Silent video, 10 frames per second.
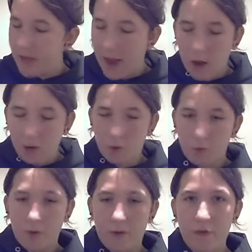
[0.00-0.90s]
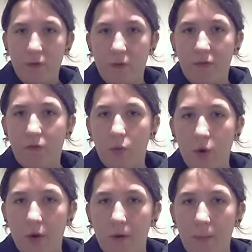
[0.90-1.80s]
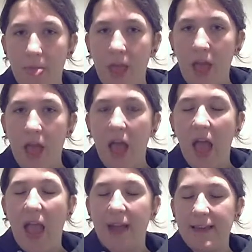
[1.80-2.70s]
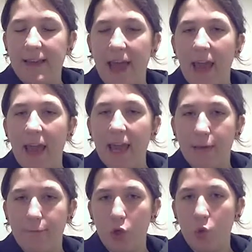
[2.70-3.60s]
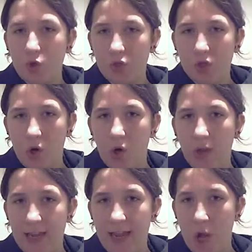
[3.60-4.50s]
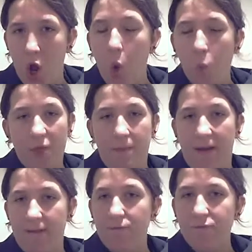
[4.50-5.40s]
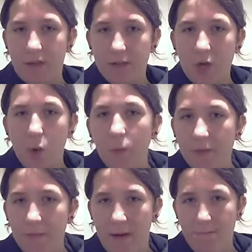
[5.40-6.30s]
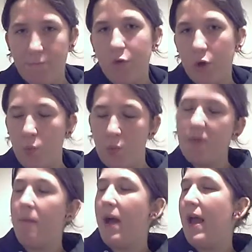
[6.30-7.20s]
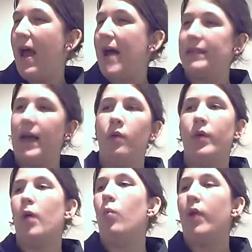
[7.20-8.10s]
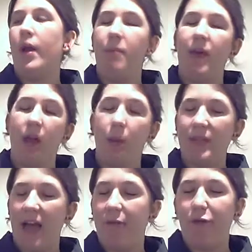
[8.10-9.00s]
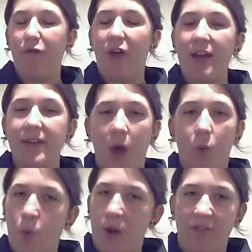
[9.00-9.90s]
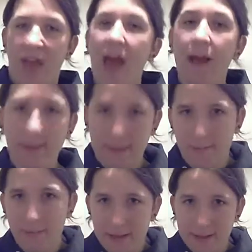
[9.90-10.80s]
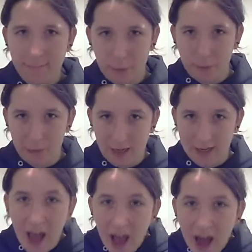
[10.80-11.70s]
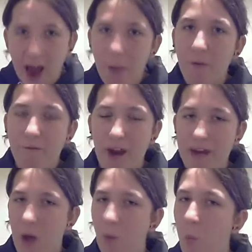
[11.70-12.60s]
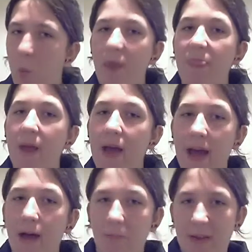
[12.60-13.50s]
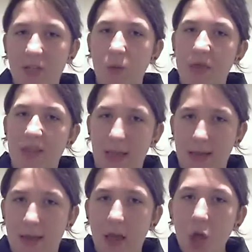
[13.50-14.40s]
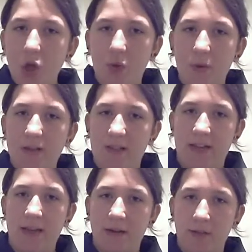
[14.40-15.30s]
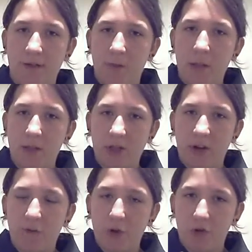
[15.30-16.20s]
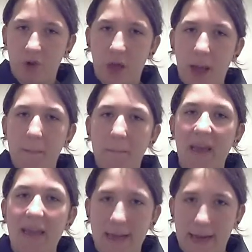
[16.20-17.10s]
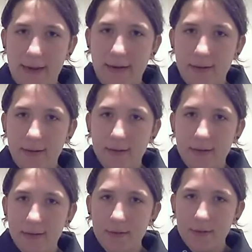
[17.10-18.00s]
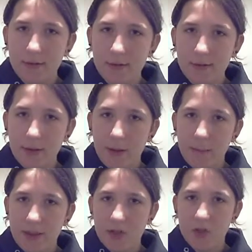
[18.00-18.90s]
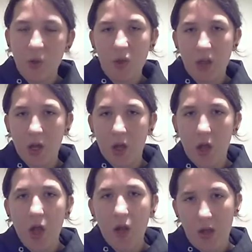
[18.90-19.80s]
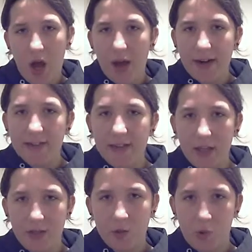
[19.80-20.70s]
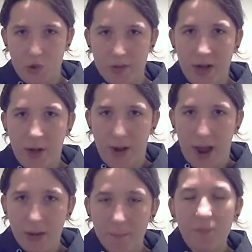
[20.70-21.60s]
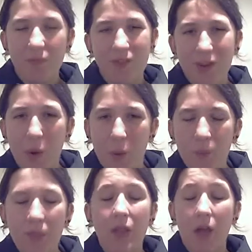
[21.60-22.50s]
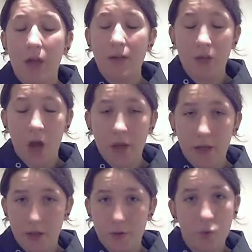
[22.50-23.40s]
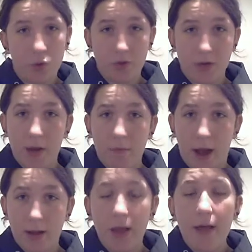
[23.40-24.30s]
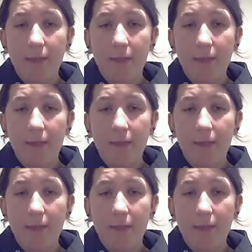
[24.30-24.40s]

tackle one of you to the floor, and cave your skull in with my fist, with my foot, with my ass. I don't care what I pick up to have to find out whatever the hell is in place of your brain. I will find out what the hell makes you think you can stand outside of a military funeral and picket it because you think God is killing soldiers in Iraq. No. God is not killing soldiers in Iraq.